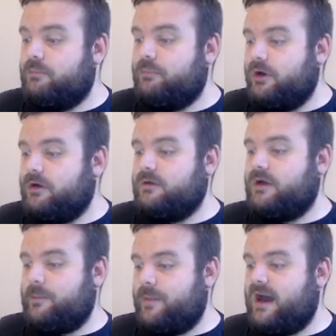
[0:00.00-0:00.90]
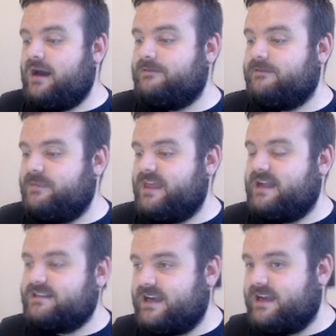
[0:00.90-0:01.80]
But apart from
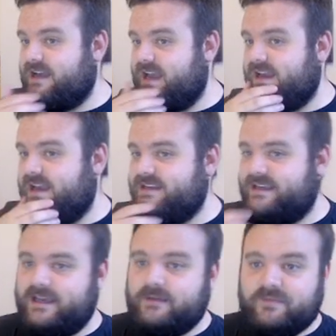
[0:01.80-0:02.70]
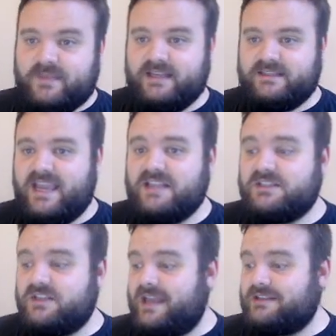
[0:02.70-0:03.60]
that, I I, I dig it. It it's
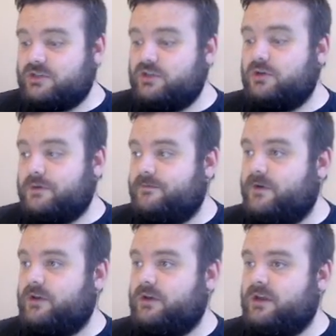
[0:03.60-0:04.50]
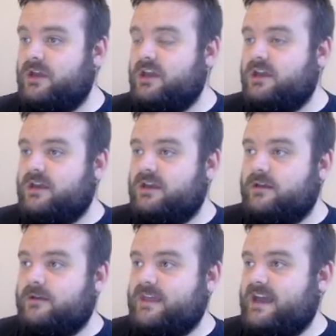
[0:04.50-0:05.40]
it's good fun
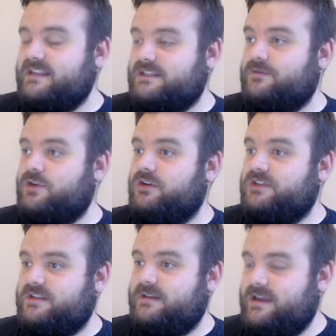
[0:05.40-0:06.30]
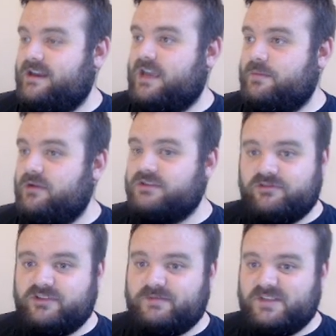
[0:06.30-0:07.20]
that is, of course, like most
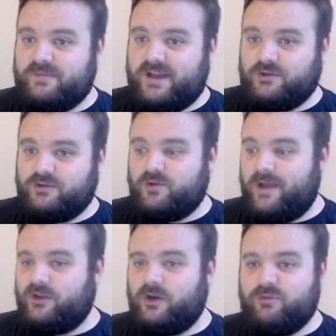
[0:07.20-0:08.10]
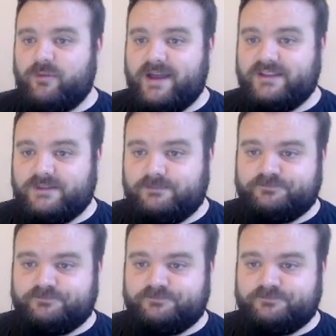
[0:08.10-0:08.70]
Christmas specials, quite compromised.